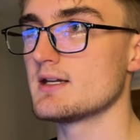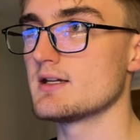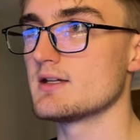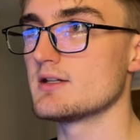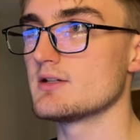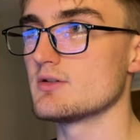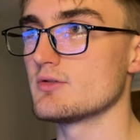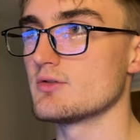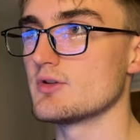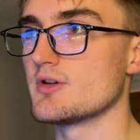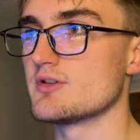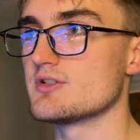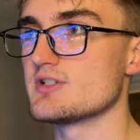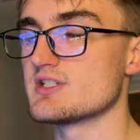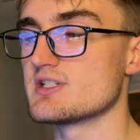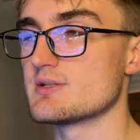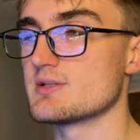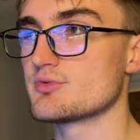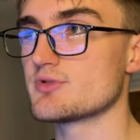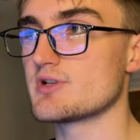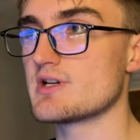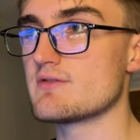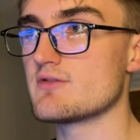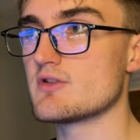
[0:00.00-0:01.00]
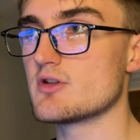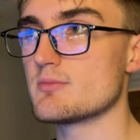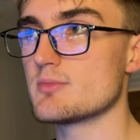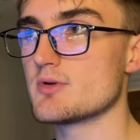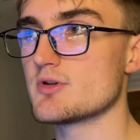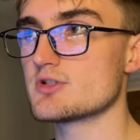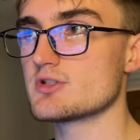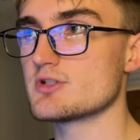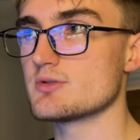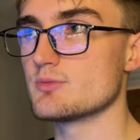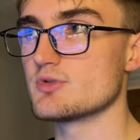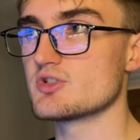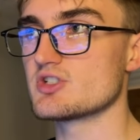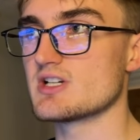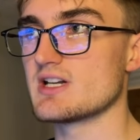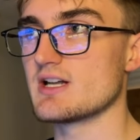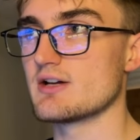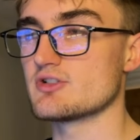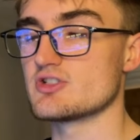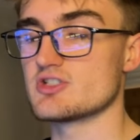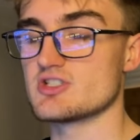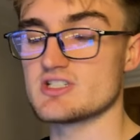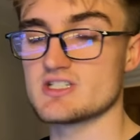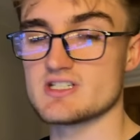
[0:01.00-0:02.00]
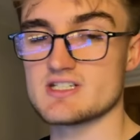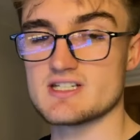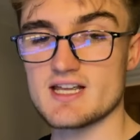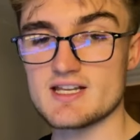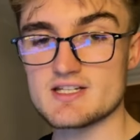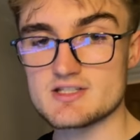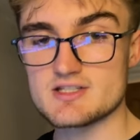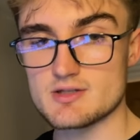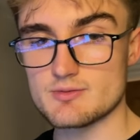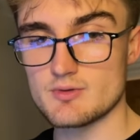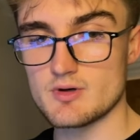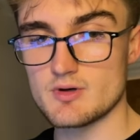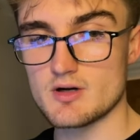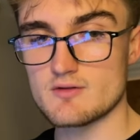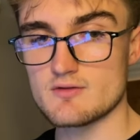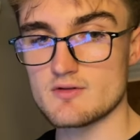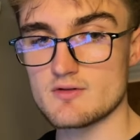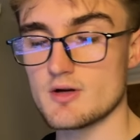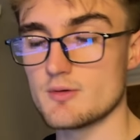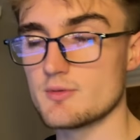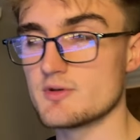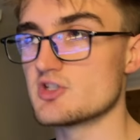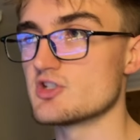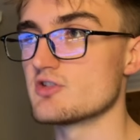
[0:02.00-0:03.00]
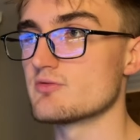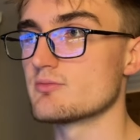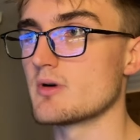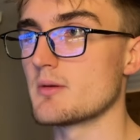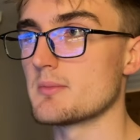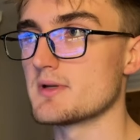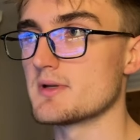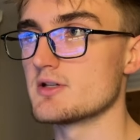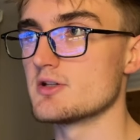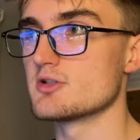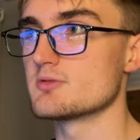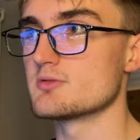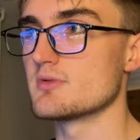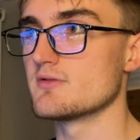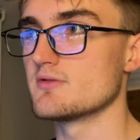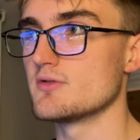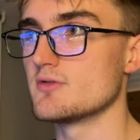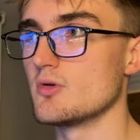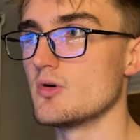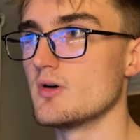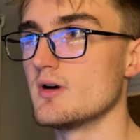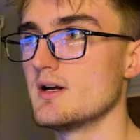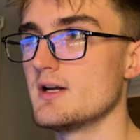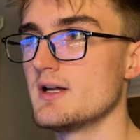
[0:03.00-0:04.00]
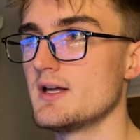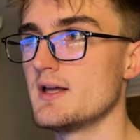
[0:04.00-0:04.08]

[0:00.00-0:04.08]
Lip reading: you'll notice a preview button which allows you to test the workflow, which you've probably used before,